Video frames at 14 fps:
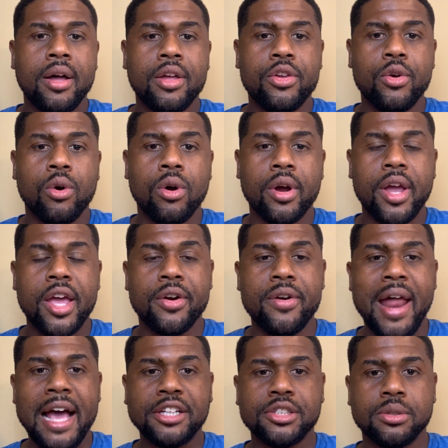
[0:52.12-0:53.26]
your
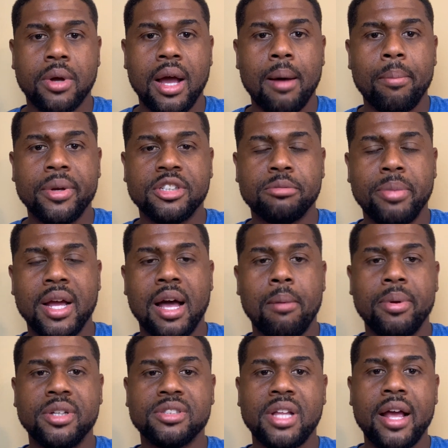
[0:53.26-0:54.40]
international companies, big
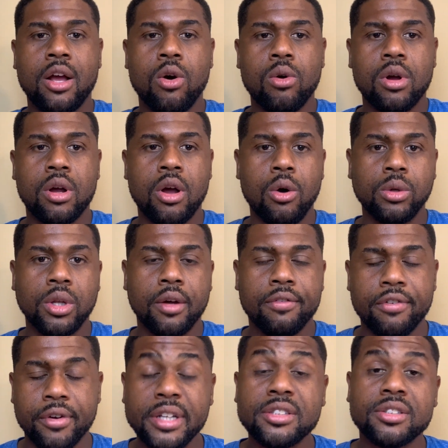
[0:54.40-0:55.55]
companies like Coca-Cola,
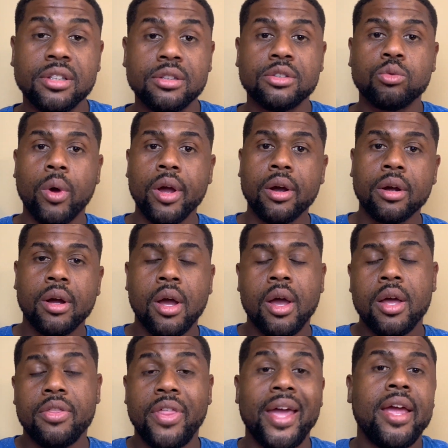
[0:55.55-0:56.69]
for instance, where
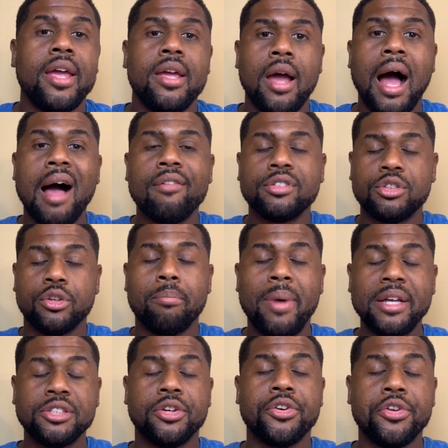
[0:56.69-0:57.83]
they obviously are
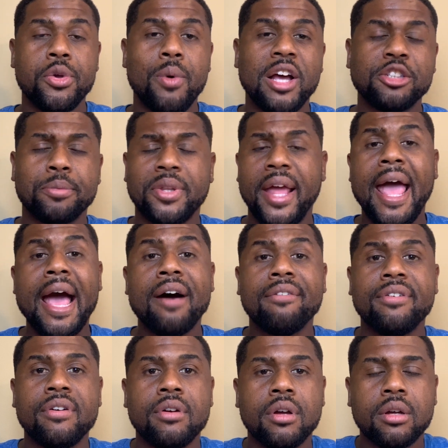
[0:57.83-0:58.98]
based here in the US, but they have
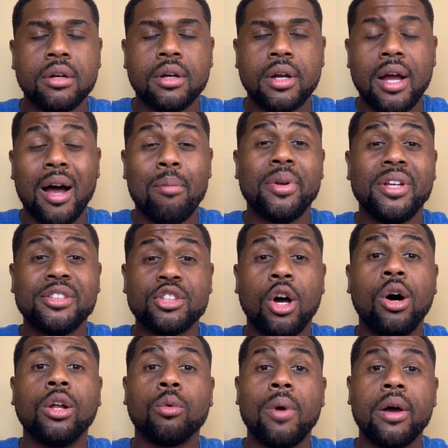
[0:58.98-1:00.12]
companies
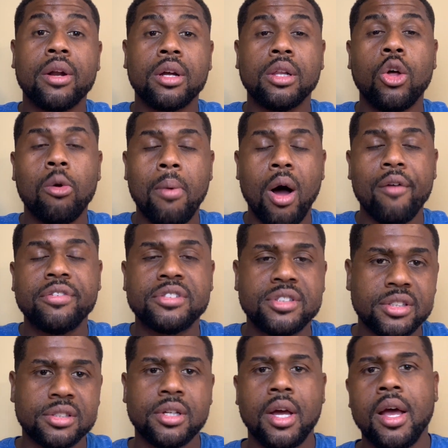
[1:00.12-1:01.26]
all around the globe,
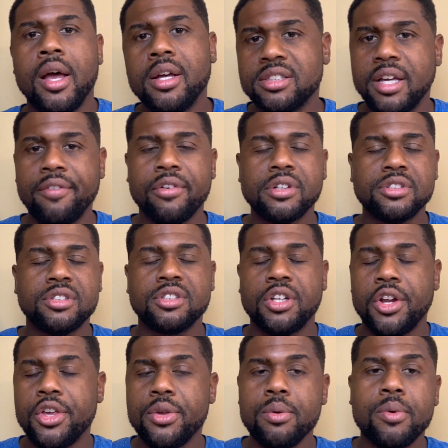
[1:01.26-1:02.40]
offices, say for instance in
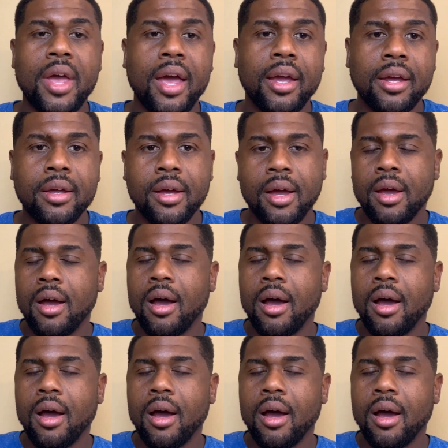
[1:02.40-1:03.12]
the UK,